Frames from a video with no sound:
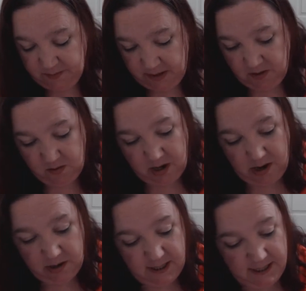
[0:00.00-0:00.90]
Make your own
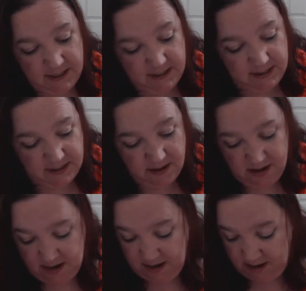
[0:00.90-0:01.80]
garland,
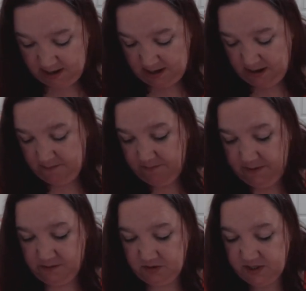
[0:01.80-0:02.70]
um,
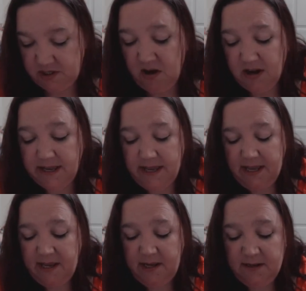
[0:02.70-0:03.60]
little
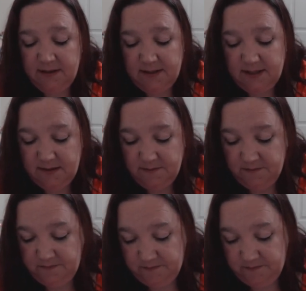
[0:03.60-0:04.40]
stockings.